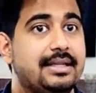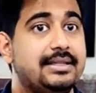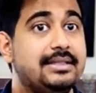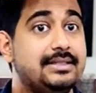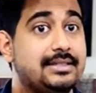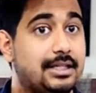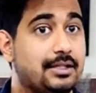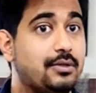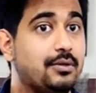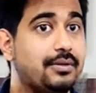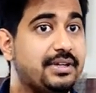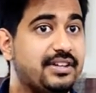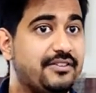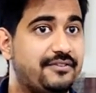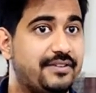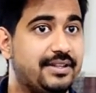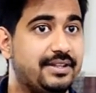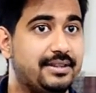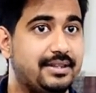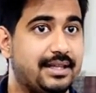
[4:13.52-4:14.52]
These are two
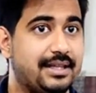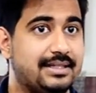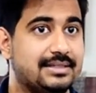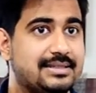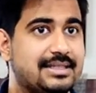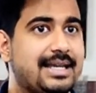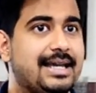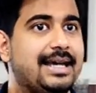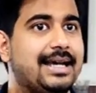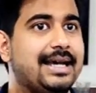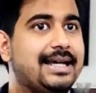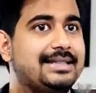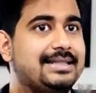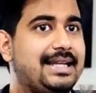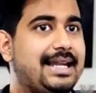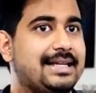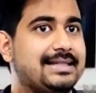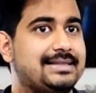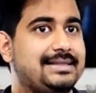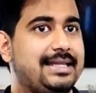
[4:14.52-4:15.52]
different things. It's
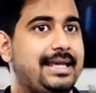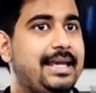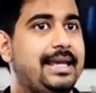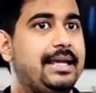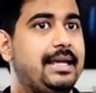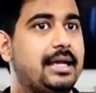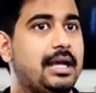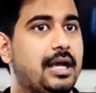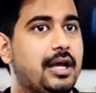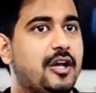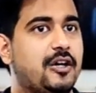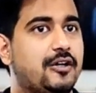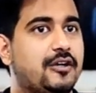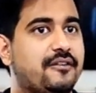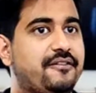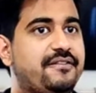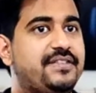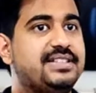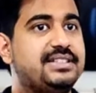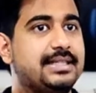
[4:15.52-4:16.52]
like saying
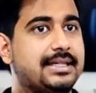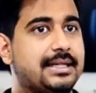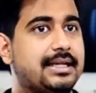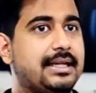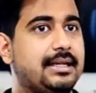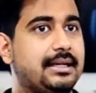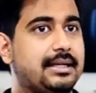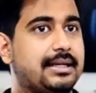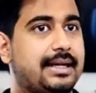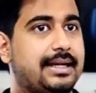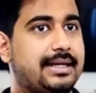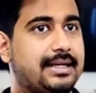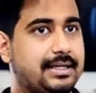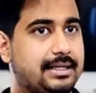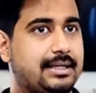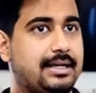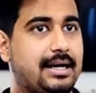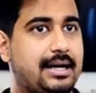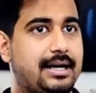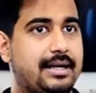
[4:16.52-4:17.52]
your physical
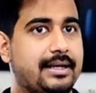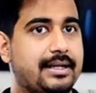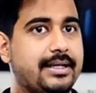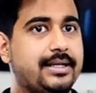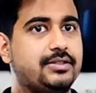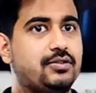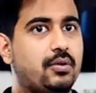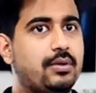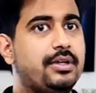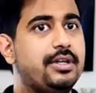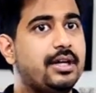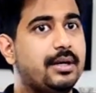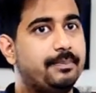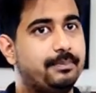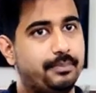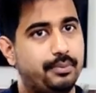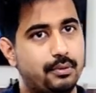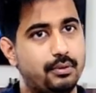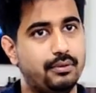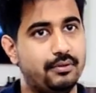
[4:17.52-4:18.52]
credit card is only
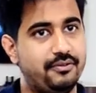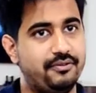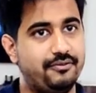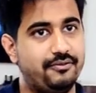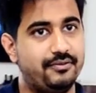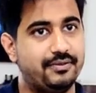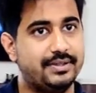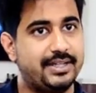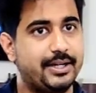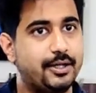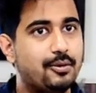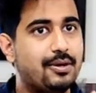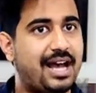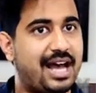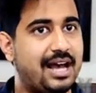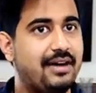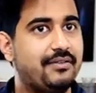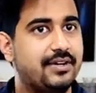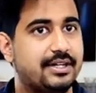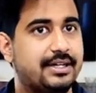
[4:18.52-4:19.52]
a proof that you
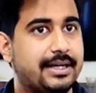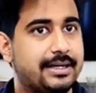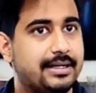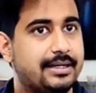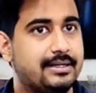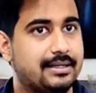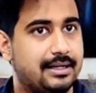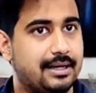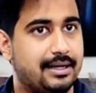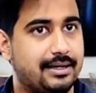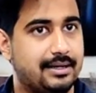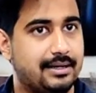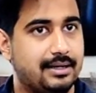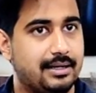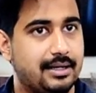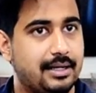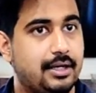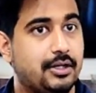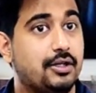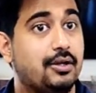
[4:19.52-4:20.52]
have a credit card.
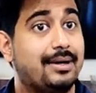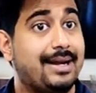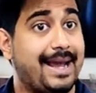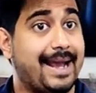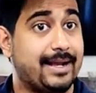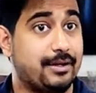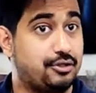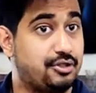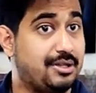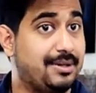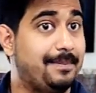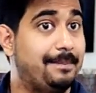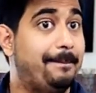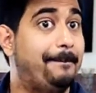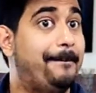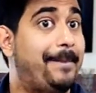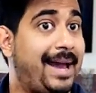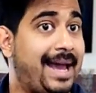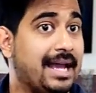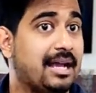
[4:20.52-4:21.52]
Your actual
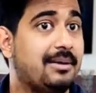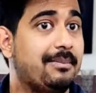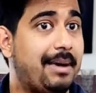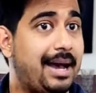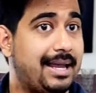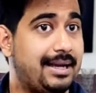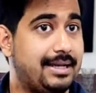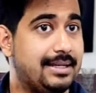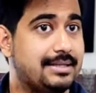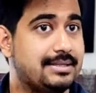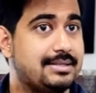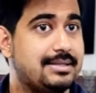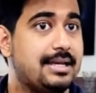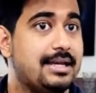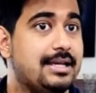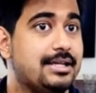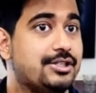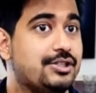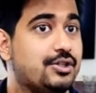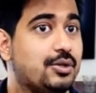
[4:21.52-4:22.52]
bank
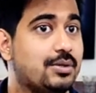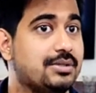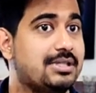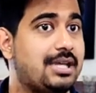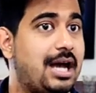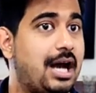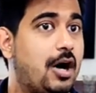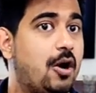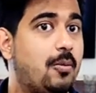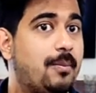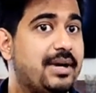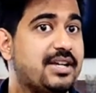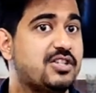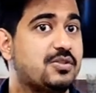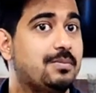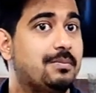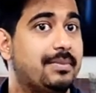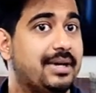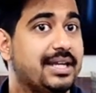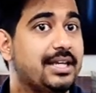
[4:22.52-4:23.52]
balance shows how
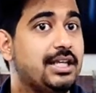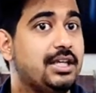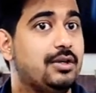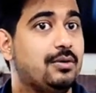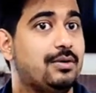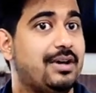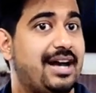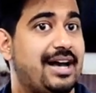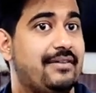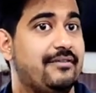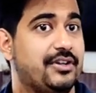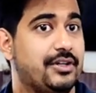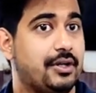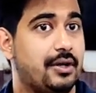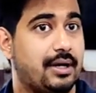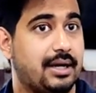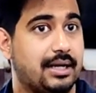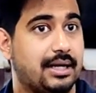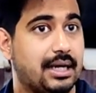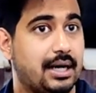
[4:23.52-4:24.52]
much money you have in
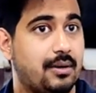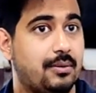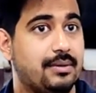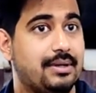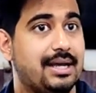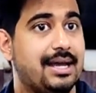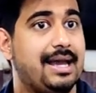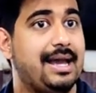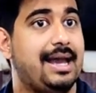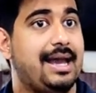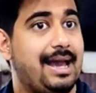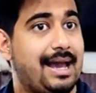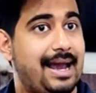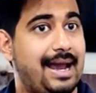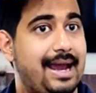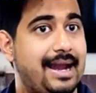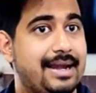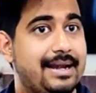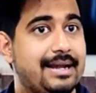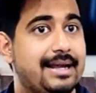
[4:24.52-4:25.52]
your account
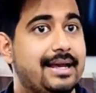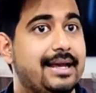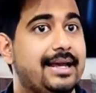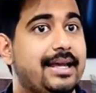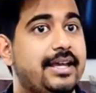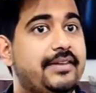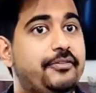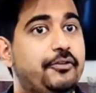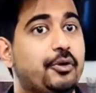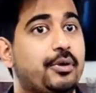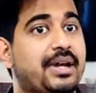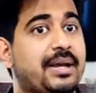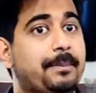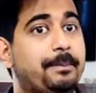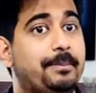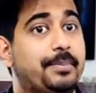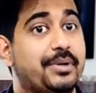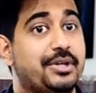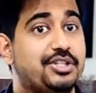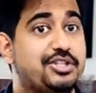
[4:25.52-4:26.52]
and if you
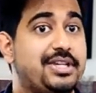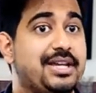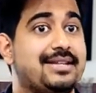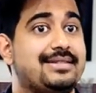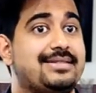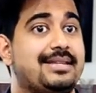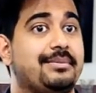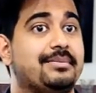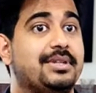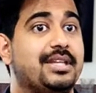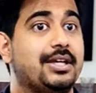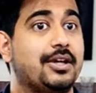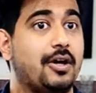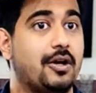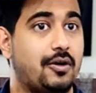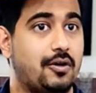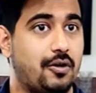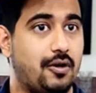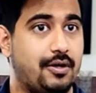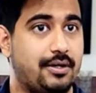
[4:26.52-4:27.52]
can purchase something
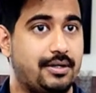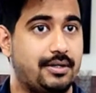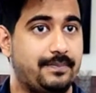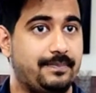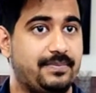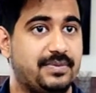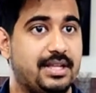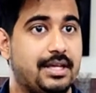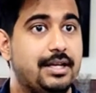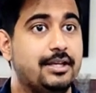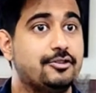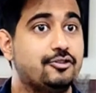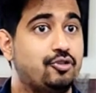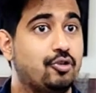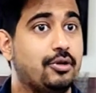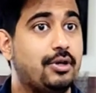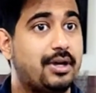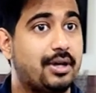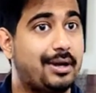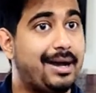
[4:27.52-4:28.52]
or not.
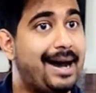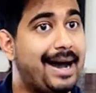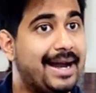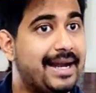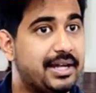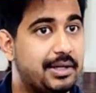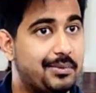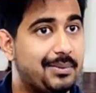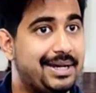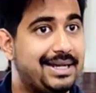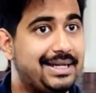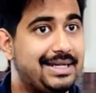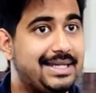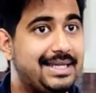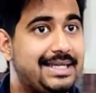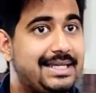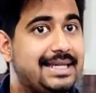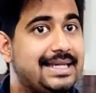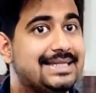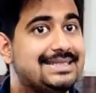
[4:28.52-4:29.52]
So your
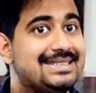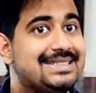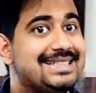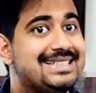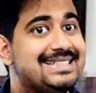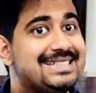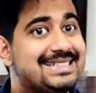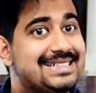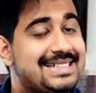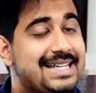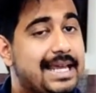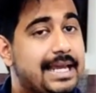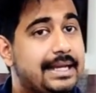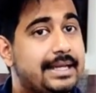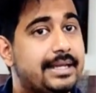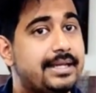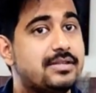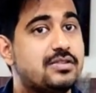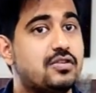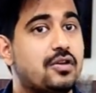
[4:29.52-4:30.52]
I20 is the
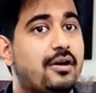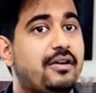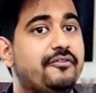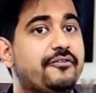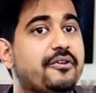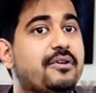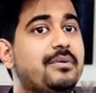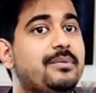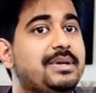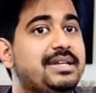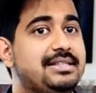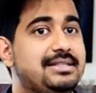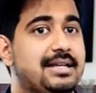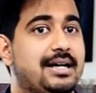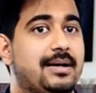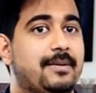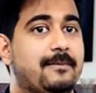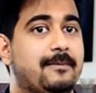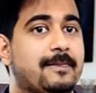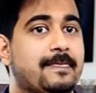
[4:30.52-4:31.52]
status of your
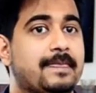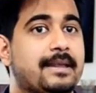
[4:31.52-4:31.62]
visa.